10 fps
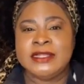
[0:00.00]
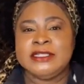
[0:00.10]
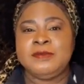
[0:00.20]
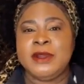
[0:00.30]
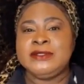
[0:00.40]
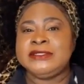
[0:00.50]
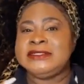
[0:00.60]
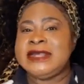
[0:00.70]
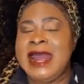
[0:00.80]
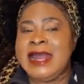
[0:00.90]
This person is
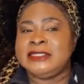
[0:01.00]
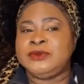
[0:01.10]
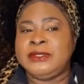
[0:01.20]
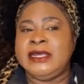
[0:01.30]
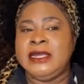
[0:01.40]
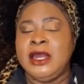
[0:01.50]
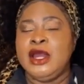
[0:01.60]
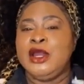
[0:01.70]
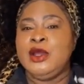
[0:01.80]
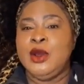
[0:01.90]
actually
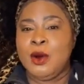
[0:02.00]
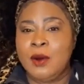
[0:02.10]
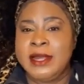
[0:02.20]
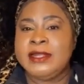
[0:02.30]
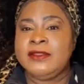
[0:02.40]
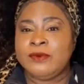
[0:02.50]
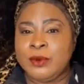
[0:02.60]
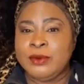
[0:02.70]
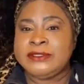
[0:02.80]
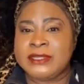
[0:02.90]
going
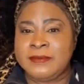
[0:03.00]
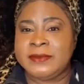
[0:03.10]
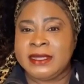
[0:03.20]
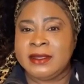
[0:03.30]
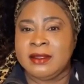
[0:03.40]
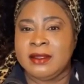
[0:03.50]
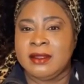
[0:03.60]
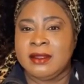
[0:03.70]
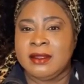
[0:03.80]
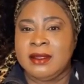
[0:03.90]
through something
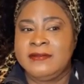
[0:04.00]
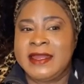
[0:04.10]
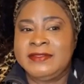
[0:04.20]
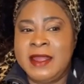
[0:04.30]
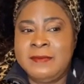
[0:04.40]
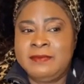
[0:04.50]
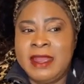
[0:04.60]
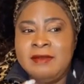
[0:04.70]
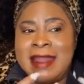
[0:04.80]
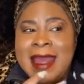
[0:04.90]
that they're
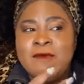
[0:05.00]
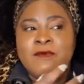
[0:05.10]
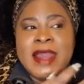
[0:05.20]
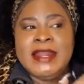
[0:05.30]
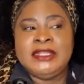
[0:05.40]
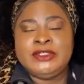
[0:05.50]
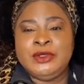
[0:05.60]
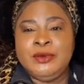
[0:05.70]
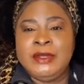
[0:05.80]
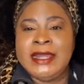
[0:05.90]
not ready
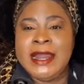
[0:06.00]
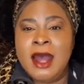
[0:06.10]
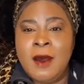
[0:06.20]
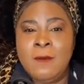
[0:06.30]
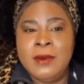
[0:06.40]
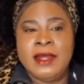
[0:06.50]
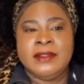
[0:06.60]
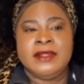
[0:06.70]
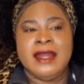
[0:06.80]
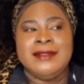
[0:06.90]
to get help with.
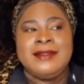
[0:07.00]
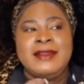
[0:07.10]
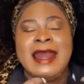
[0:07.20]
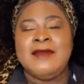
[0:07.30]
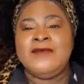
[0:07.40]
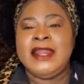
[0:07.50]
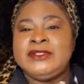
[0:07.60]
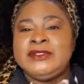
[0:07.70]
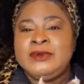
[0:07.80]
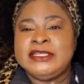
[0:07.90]
They're not ready
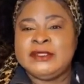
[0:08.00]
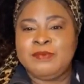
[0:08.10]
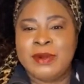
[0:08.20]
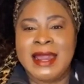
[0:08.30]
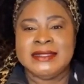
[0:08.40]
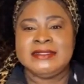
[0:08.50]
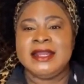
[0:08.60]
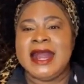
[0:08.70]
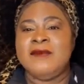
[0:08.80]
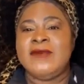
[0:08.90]
express. They're
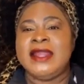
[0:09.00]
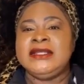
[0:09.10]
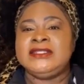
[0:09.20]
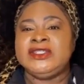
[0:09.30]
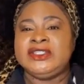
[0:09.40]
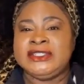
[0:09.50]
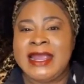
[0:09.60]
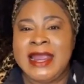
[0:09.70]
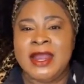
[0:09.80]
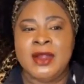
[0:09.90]
not ready to
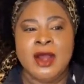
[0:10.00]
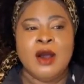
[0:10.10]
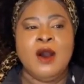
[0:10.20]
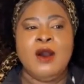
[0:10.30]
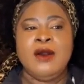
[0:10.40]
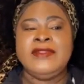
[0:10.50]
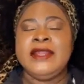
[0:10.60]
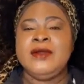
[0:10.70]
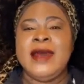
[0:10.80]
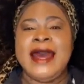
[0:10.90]
share. All they
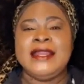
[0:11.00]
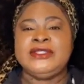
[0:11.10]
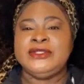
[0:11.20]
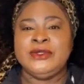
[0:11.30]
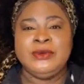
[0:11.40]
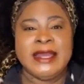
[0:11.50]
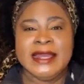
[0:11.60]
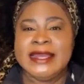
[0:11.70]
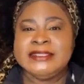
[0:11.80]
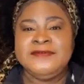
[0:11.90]
know how to do
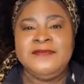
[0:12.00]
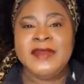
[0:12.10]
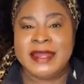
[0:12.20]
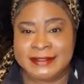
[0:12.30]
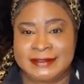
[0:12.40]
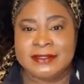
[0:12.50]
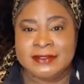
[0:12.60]
is vent.